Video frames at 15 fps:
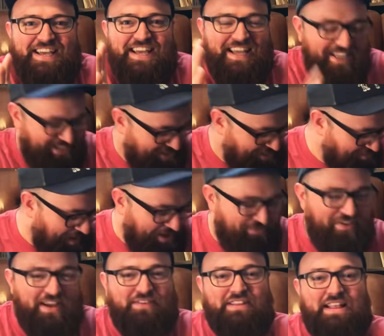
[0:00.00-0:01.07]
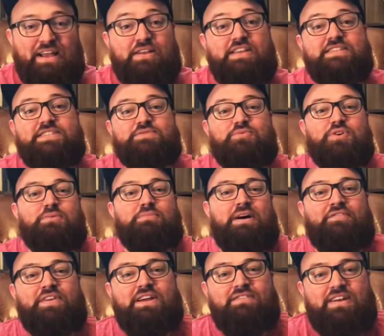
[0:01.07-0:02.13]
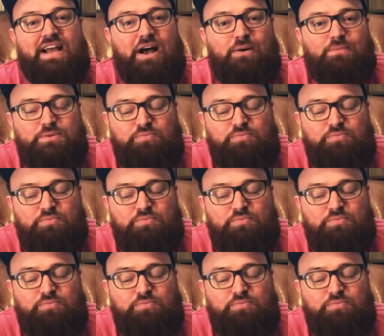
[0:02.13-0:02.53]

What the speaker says: It's my favorite. Like, this is one of my favorite albums,